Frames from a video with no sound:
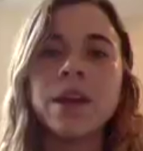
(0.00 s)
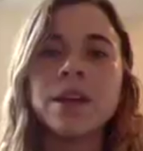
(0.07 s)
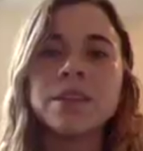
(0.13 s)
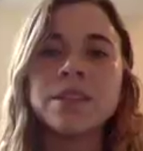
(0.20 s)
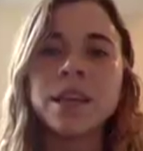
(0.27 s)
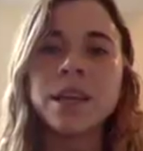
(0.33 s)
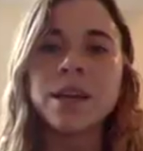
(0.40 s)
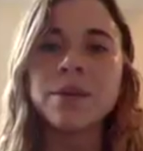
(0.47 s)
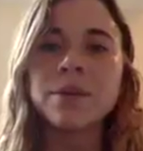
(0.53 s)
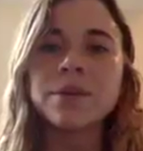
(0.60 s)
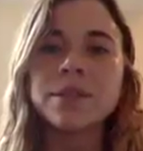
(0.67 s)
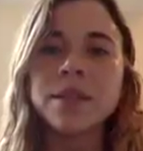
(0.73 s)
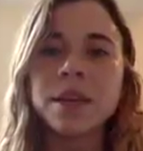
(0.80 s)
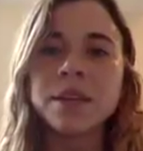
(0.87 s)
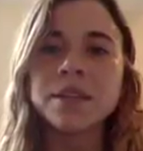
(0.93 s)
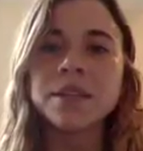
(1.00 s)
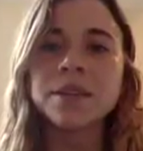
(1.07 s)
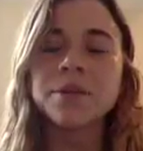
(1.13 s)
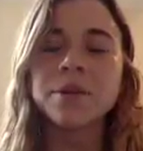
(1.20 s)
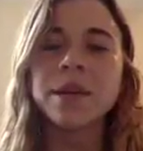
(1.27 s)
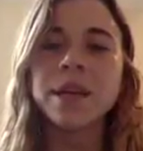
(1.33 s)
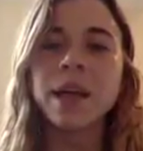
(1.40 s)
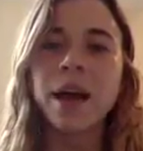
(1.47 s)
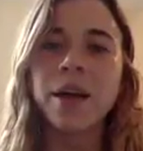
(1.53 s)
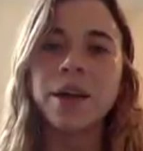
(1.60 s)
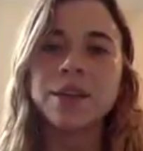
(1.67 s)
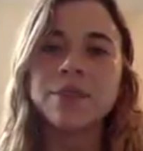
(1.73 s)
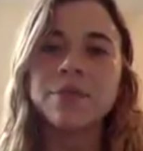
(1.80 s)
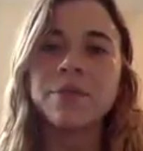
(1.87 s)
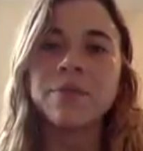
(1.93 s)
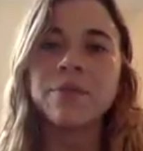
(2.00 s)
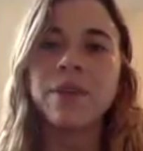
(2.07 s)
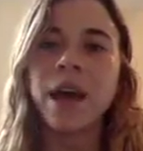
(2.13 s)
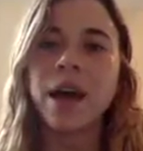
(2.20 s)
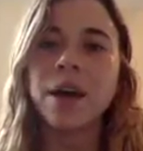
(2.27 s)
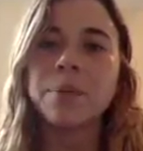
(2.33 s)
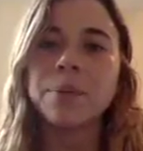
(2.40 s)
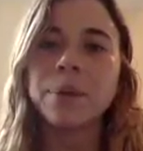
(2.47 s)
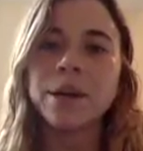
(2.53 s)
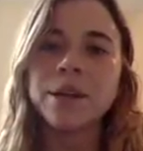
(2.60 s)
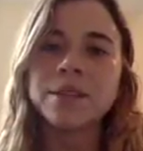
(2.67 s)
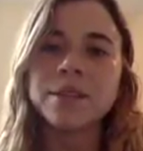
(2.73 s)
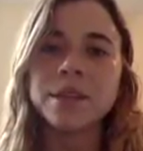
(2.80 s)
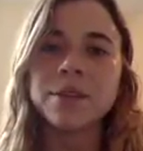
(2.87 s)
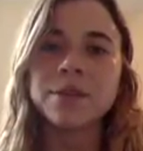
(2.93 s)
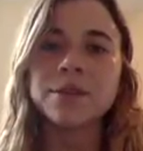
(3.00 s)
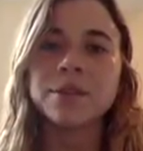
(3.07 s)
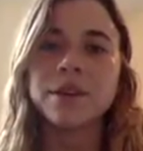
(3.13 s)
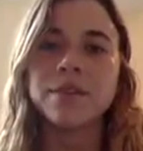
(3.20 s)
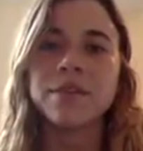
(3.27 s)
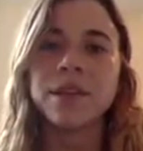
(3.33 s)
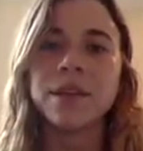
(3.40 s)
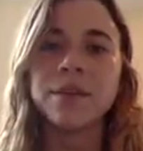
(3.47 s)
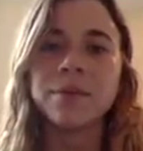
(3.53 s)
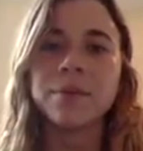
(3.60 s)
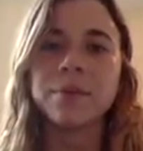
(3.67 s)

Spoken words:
to equal 63 calories from fat per single serving.